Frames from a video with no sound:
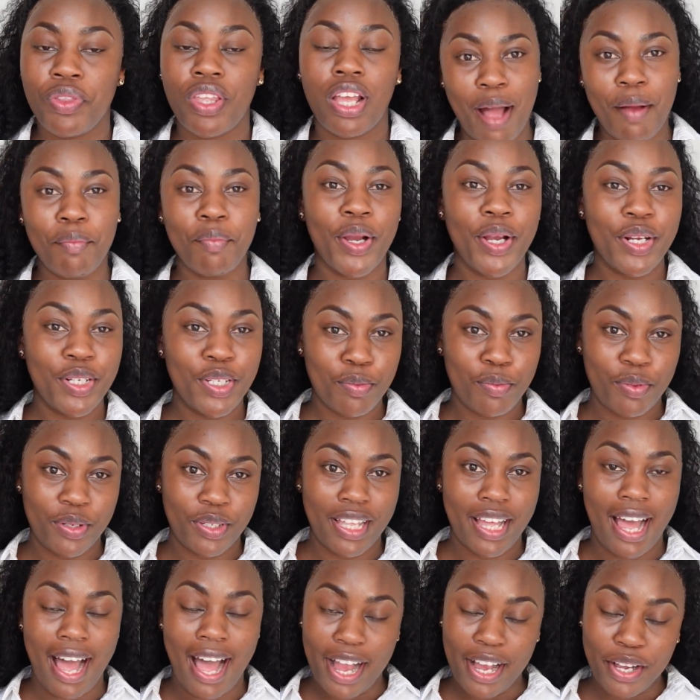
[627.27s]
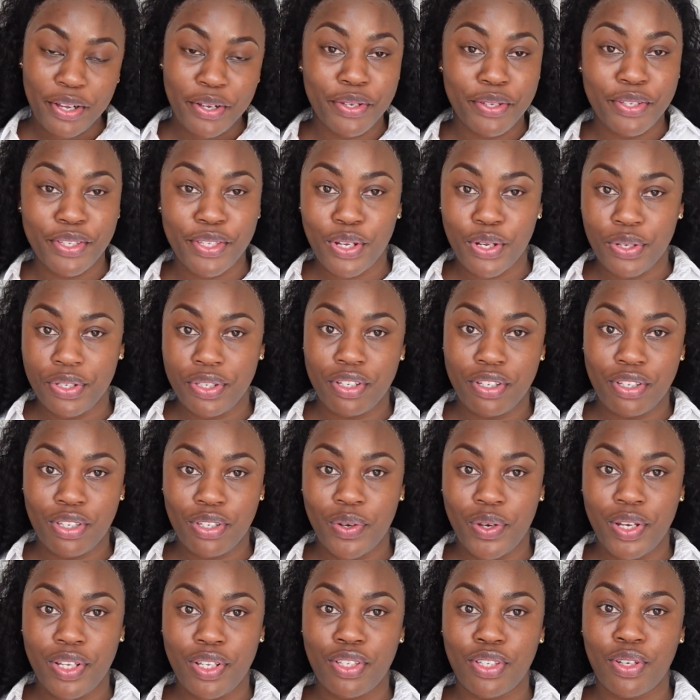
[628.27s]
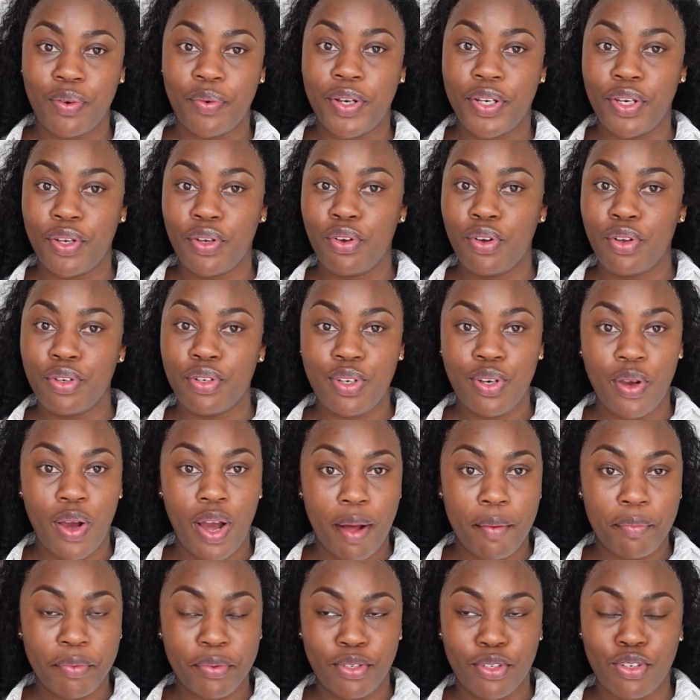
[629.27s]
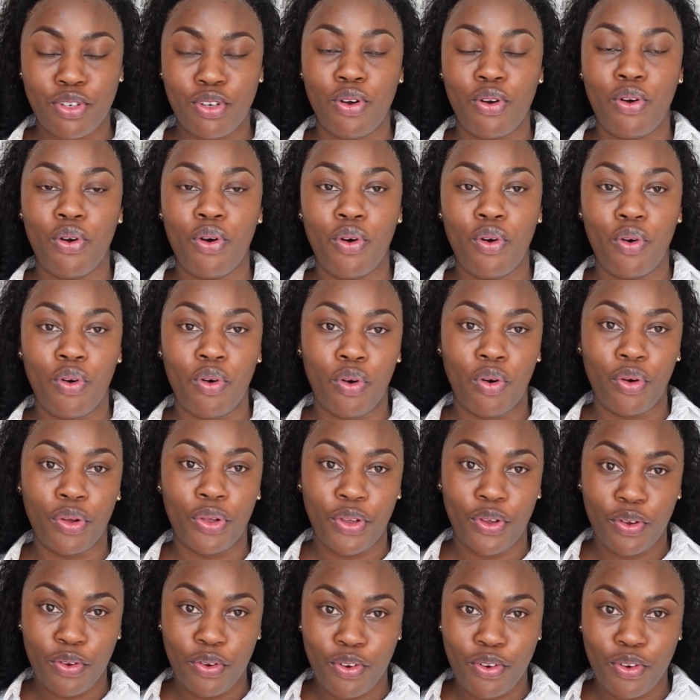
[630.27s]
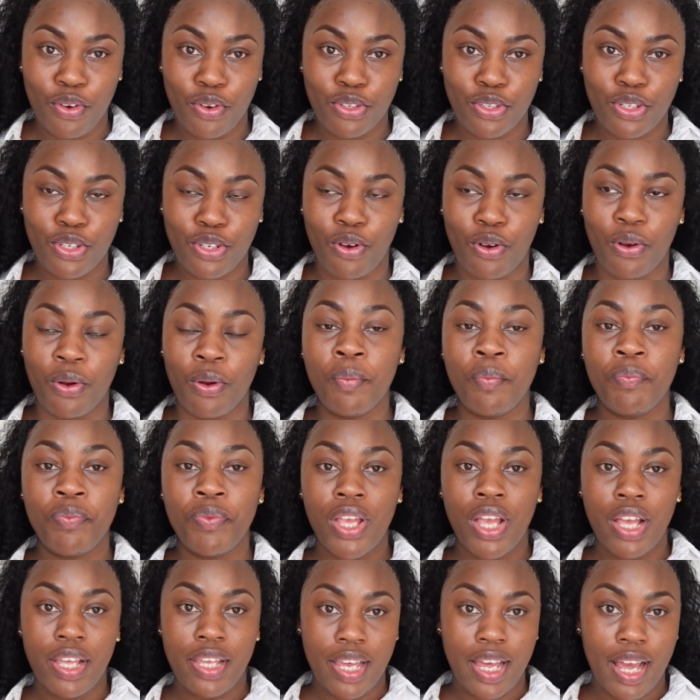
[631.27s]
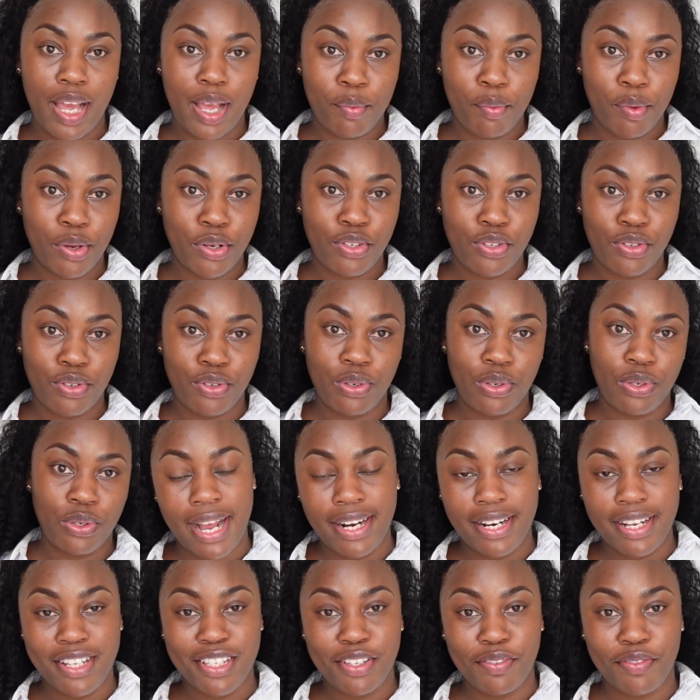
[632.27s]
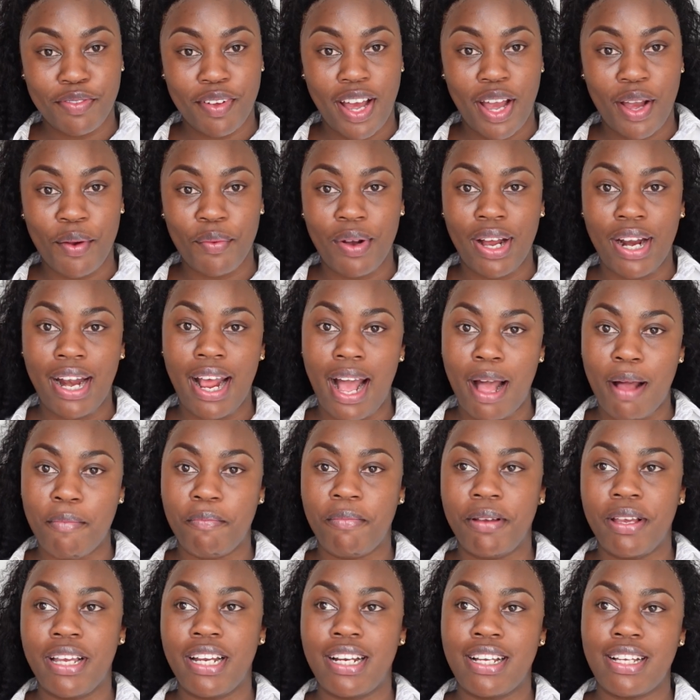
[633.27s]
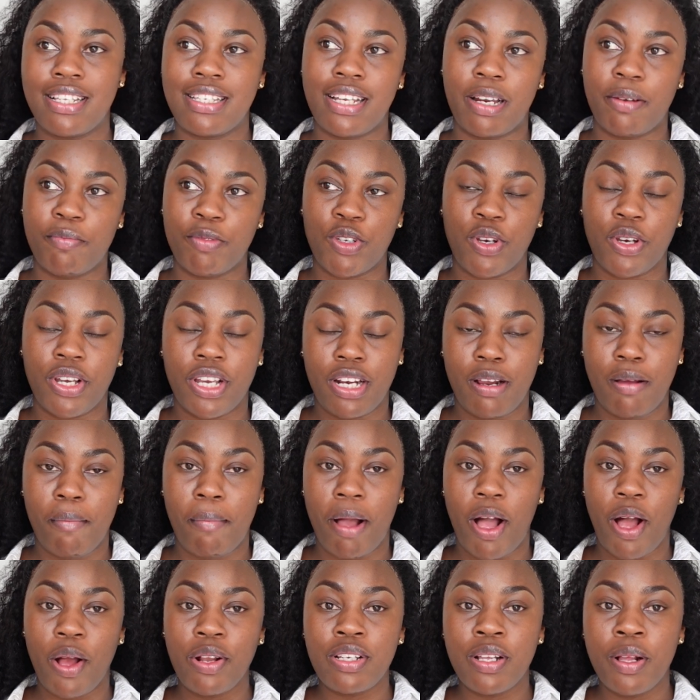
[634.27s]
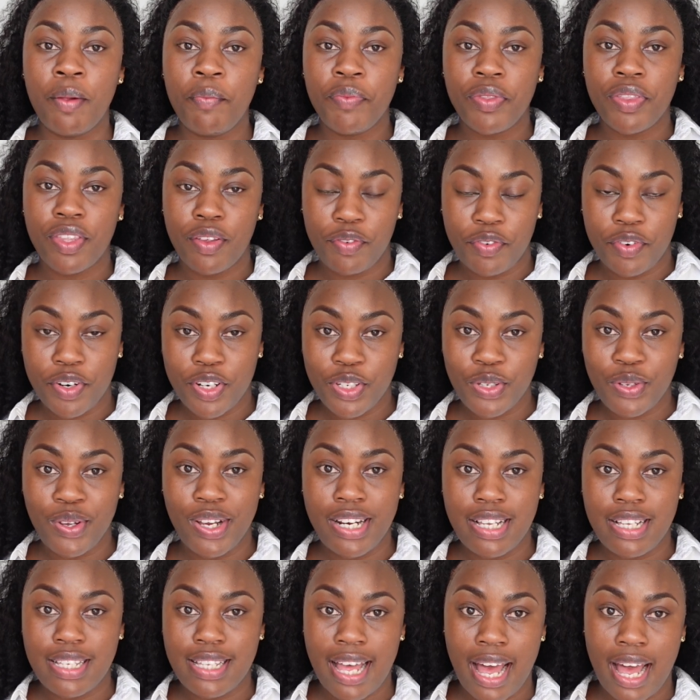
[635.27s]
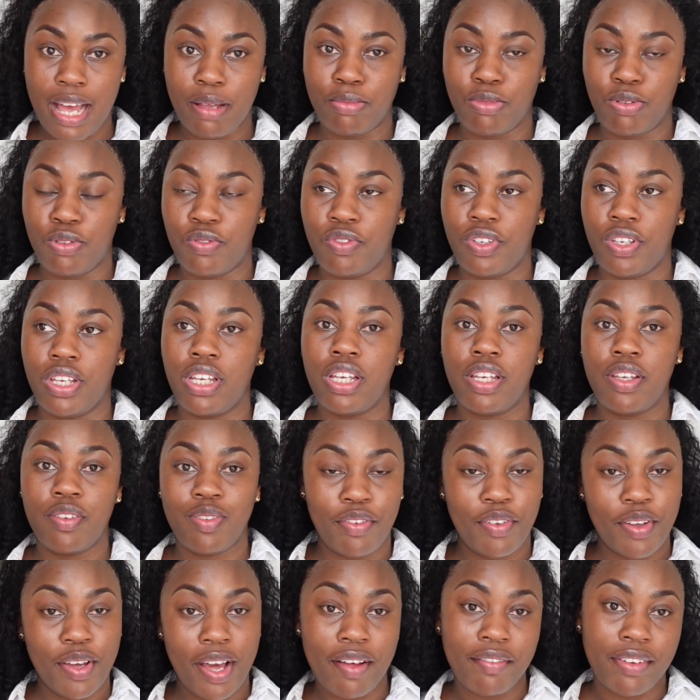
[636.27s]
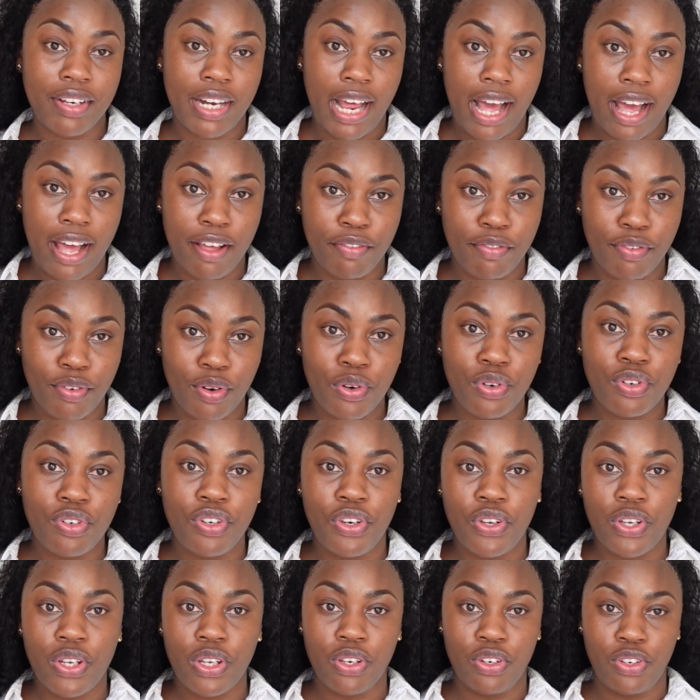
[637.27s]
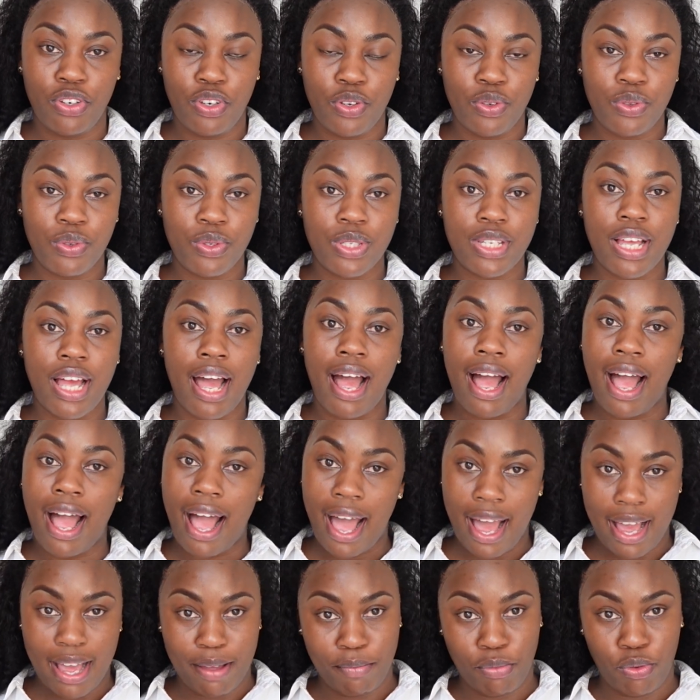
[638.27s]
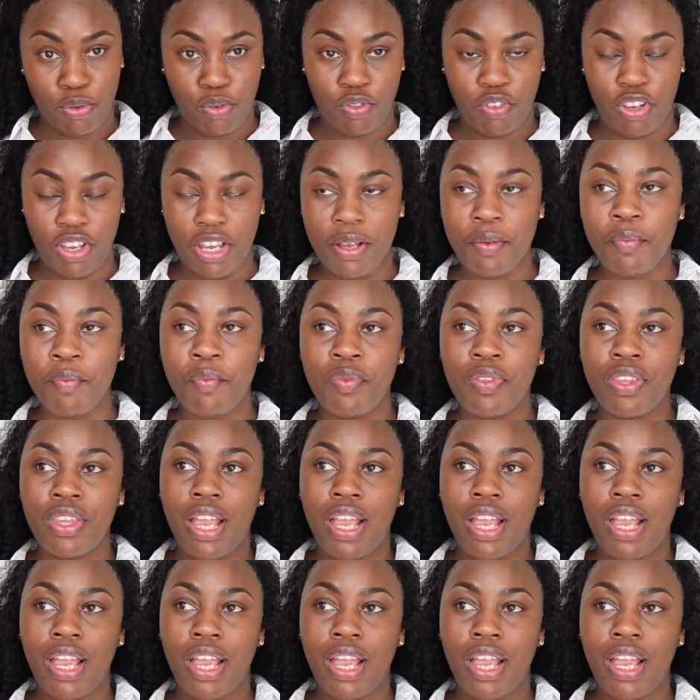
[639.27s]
I'm going to put the icons on the screen, so when you go to your Apple Store or your Google Store, you're able to identify what app it is I'm talking about. The first one is iMovie. If you have an iPhone, you can use iMovie.